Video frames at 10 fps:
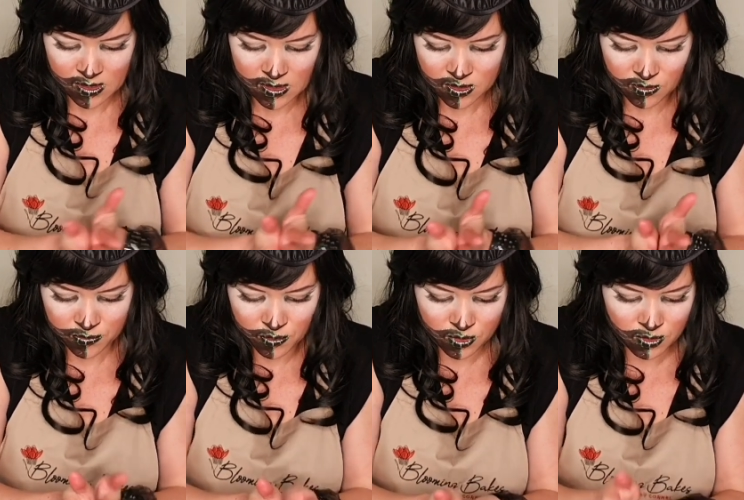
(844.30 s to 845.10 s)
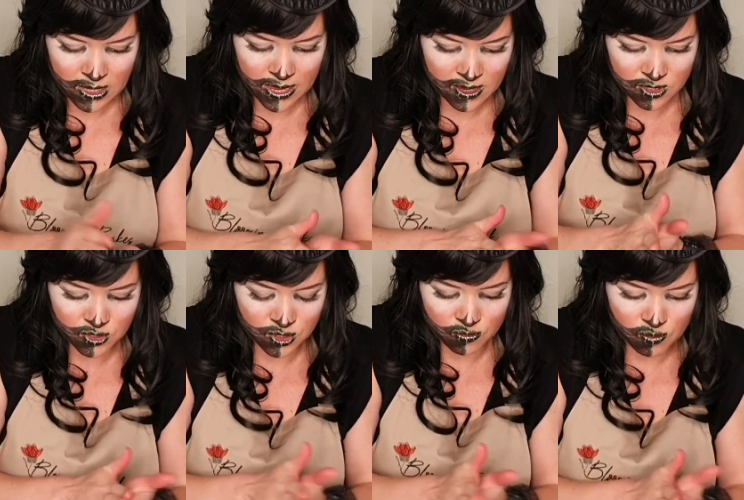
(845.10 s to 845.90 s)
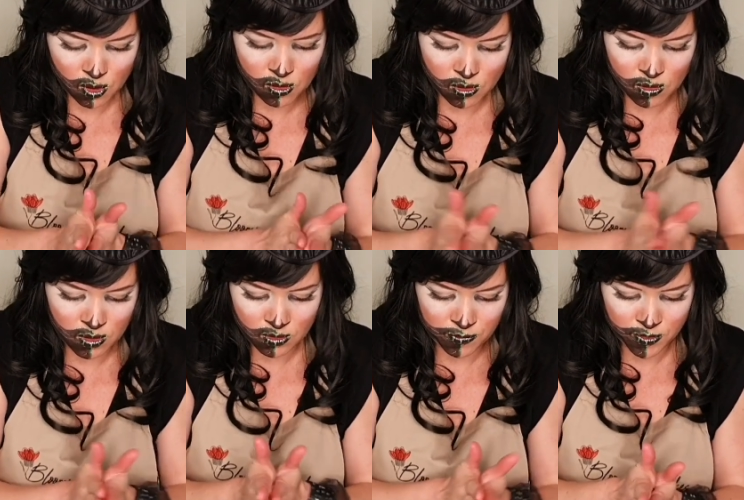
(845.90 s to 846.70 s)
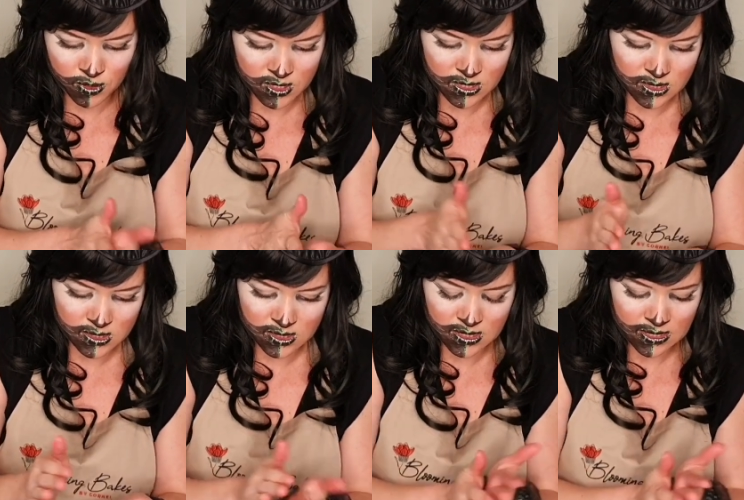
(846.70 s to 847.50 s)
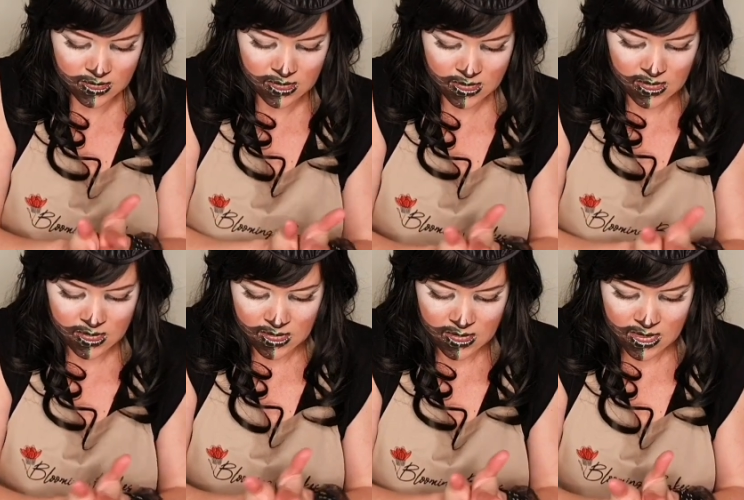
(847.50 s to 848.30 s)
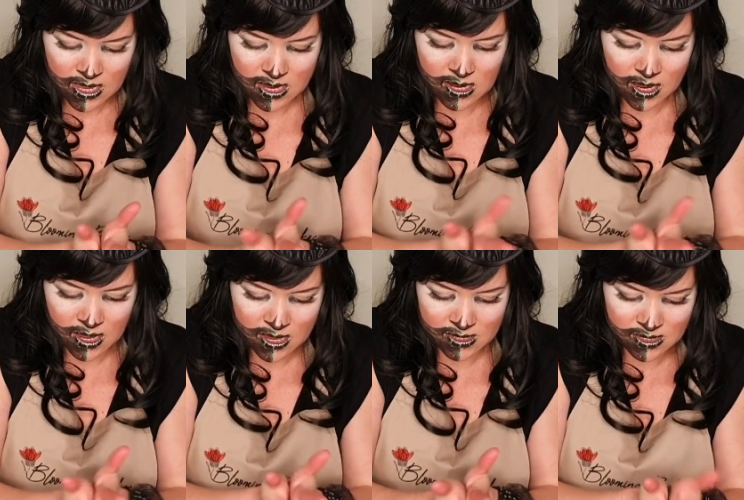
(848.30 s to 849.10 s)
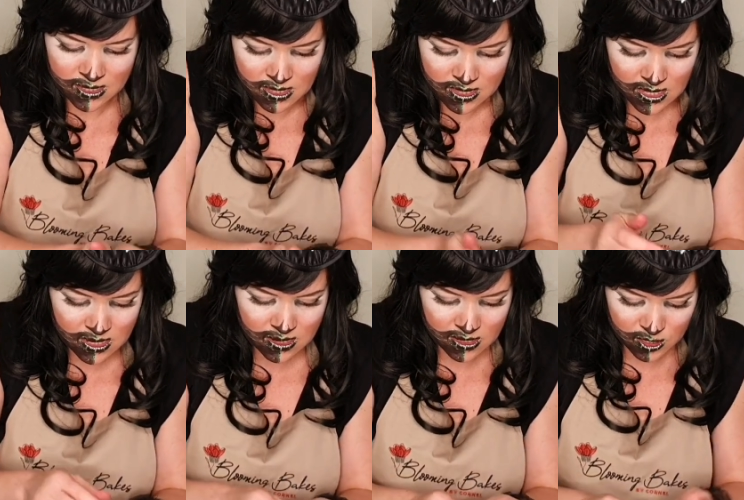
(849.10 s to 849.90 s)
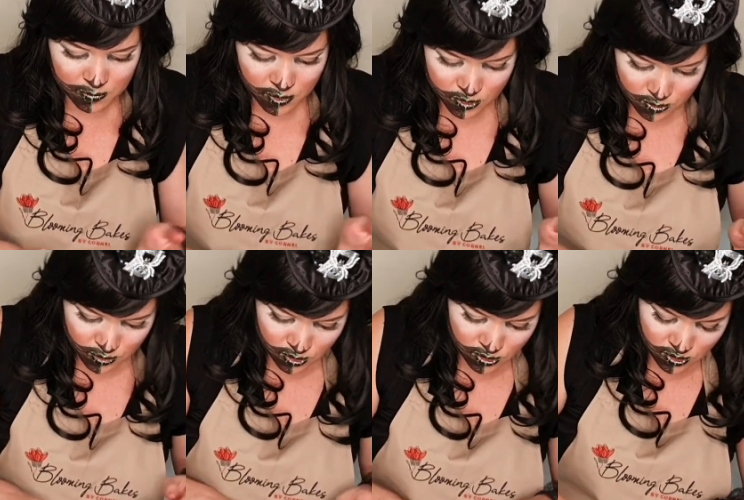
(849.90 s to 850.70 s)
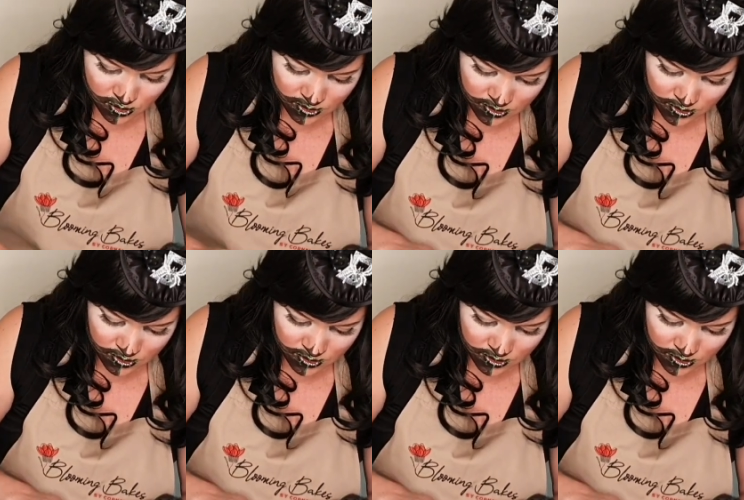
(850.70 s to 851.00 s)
So for the legs, just roll your fondant in as thin as possible